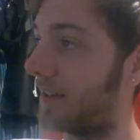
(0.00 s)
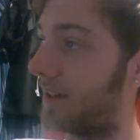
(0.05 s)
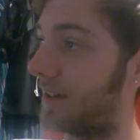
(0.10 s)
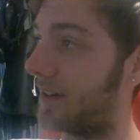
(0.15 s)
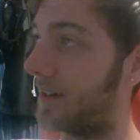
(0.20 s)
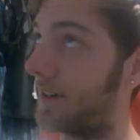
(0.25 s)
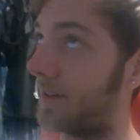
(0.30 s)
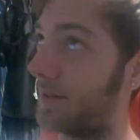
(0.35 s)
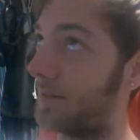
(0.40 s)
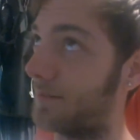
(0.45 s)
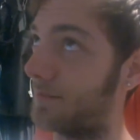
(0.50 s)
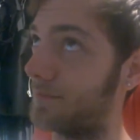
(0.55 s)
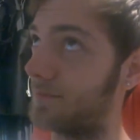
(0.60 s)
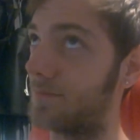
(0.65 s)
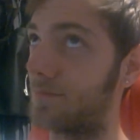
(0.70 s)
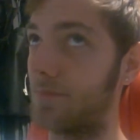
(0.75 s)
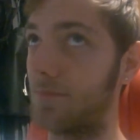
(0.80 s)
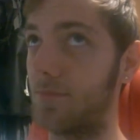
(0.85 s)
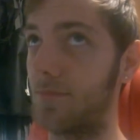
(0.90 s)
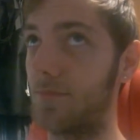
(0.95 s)
Can't
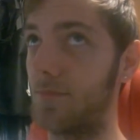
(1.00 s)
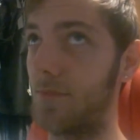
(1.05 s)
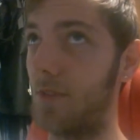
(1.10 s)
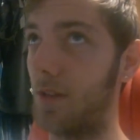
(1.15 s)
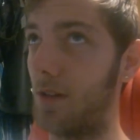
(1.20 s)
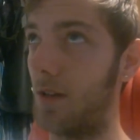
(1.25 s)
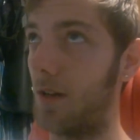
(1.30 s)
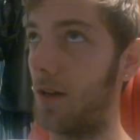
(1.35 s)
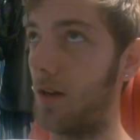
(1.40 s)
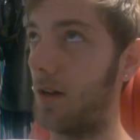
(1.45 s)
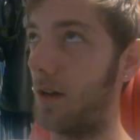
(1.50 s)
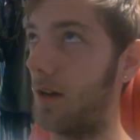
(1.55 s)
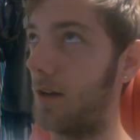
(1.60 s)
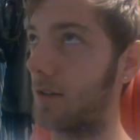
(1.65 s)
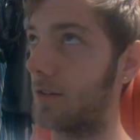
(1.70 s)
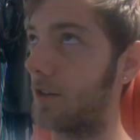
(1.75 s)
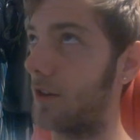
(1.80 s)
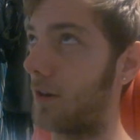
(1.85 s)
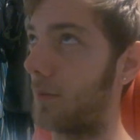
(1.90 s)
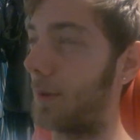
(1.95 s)

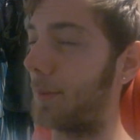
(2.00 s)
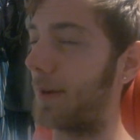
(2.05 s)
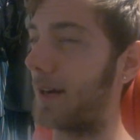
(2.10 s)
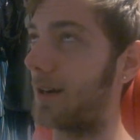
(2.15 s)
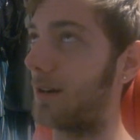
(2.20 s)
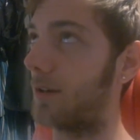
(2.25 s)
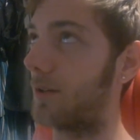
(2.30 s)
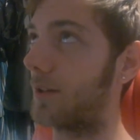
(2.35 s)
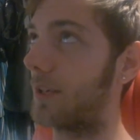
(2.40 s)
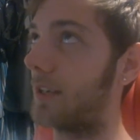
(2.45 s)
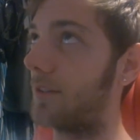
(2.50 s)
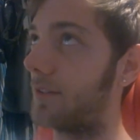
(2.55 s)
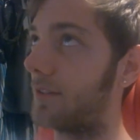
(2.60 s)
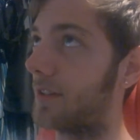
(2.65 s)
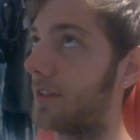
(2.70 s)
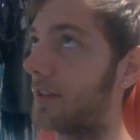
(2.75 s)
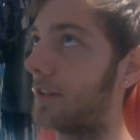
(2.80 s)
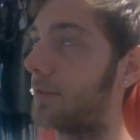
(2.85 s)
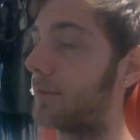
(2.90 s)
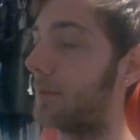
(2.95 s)
remember how long he
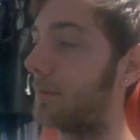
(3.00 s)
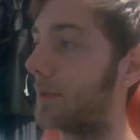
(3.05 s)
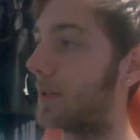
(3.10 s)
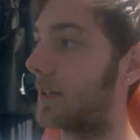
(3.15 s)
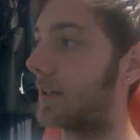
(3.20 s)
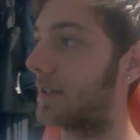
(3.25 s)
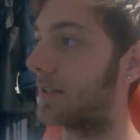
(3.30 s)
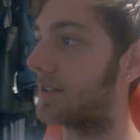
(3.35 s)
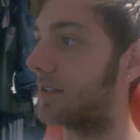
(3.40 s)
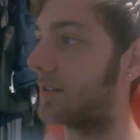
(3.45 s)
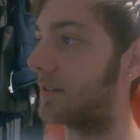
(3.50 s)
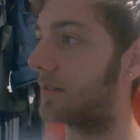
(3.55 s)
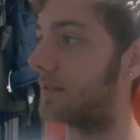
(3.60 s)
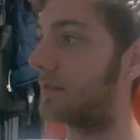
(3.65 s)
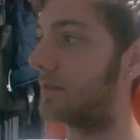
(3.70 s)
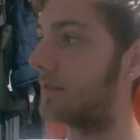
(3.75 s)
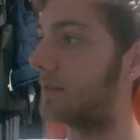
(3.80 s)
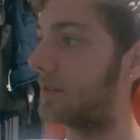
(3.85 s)
said he's been playing guitar.